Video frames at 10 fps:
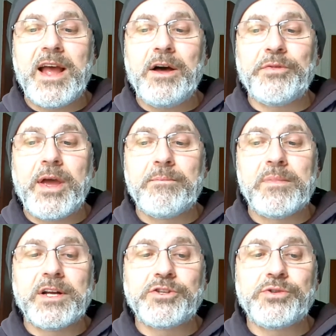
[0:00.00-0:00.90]
out that
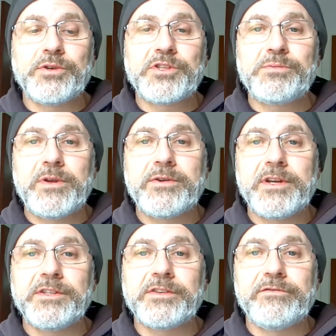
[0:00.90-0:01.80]
much to
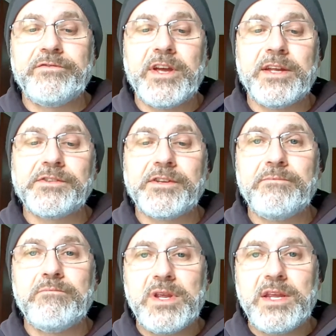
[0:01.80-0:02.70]
experience events
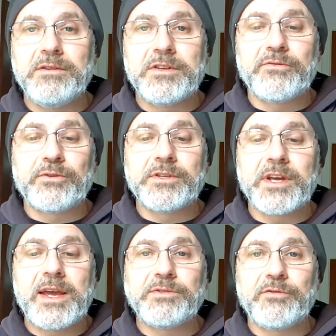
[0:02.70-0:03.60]
and meet different
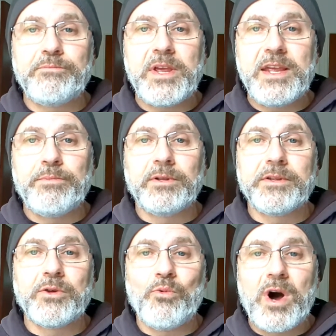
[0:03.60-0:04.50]
types of people
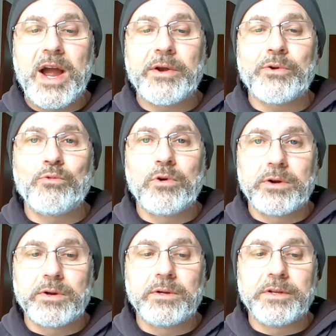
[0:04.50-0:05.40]
in the wider
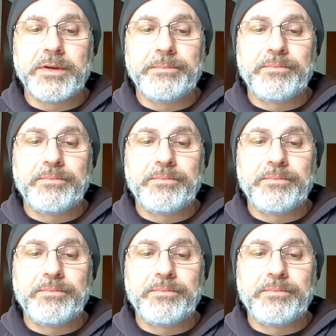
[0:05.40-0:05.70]
world.